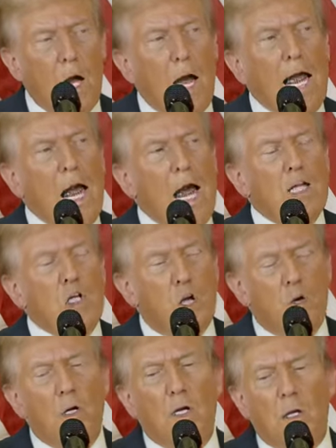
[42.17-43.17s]
I
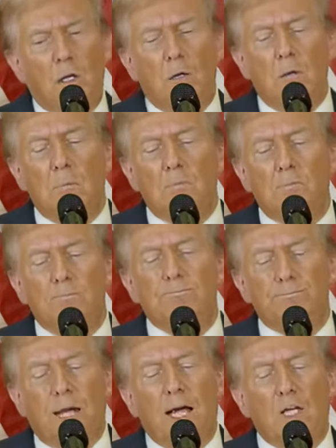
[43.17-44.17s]
don't know.
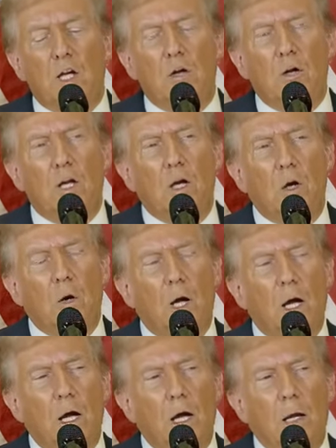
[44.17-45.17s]
I don't
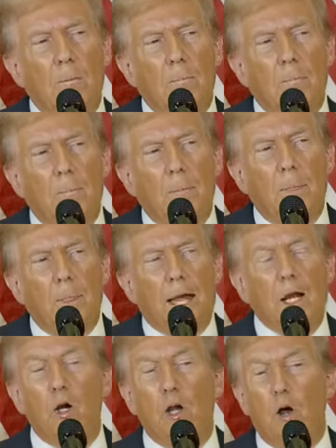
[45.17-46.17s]

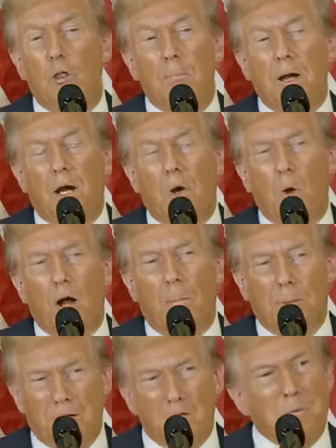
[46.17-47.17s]
know the mayor well,
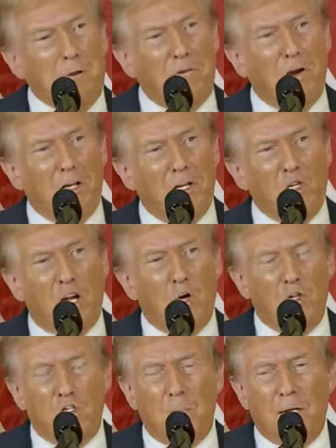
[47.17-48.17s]
but he's been fairly
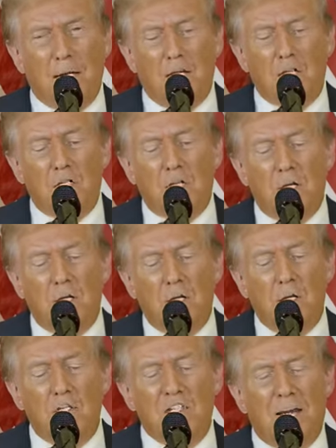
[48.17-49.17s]
generous to me in his
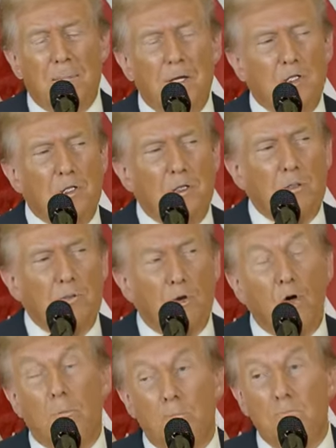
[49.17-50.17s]
statements
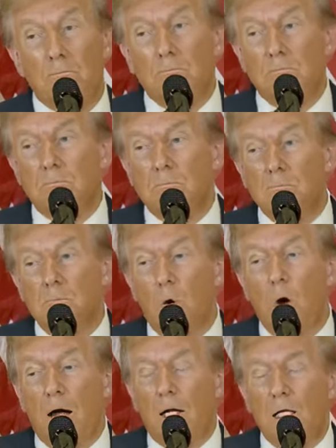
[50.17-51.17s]
for a
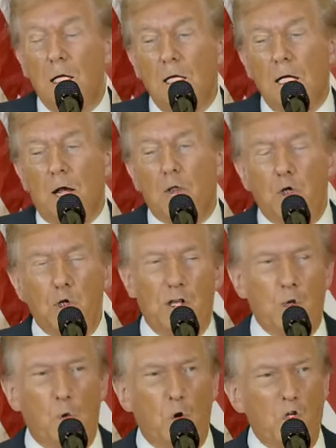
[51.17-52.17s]
while. I thought you
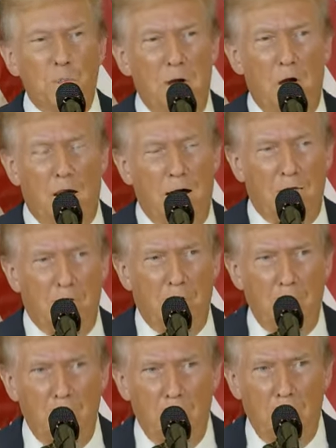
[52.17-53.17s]
had the worst mayor
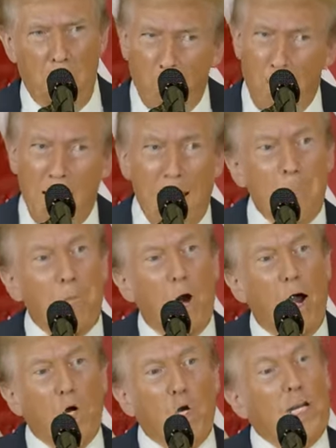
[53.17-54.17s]
ever that we had
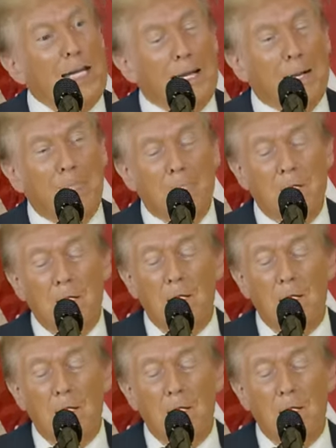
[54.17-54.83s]
prior to him.